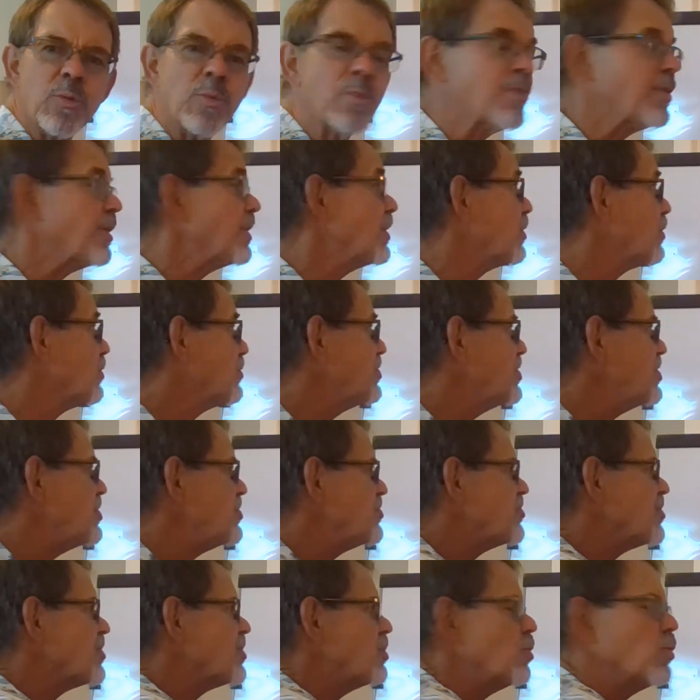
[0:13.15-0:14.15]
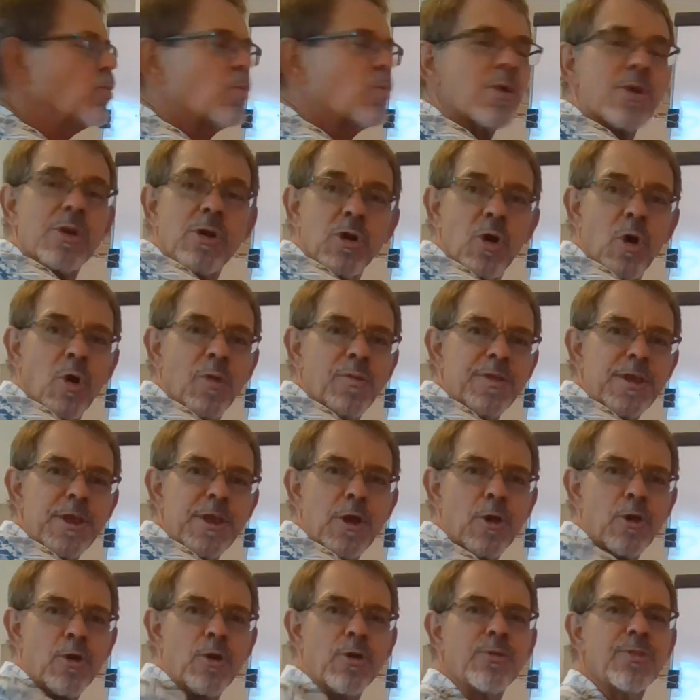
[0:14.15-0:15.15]
of the year teaching you what are called the
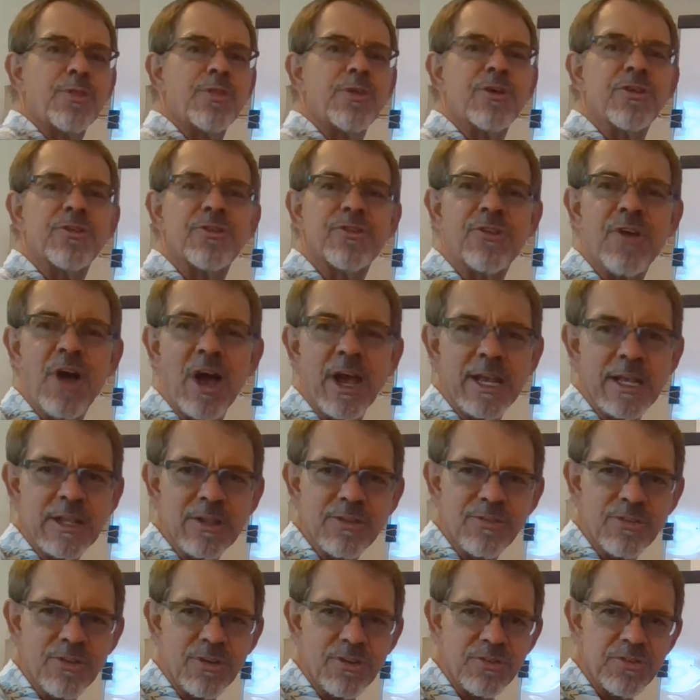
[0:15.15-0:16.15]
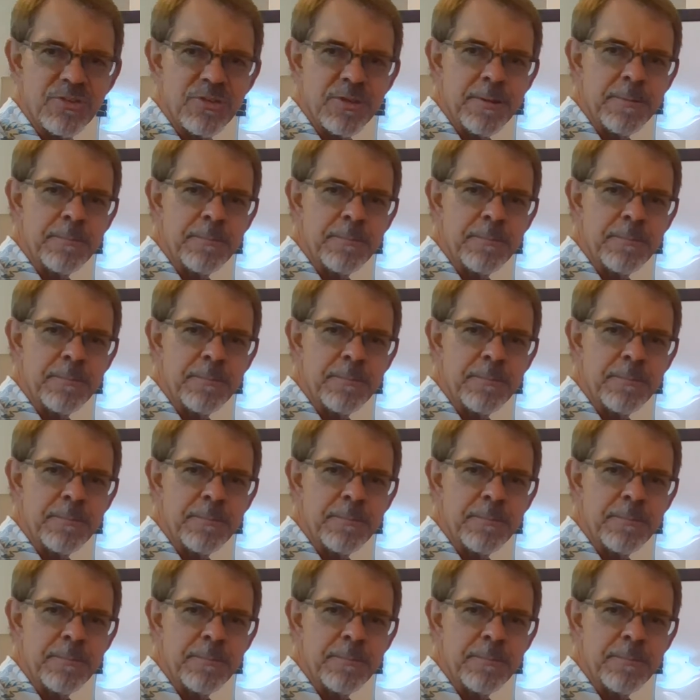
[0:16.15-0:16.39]
earth sciences.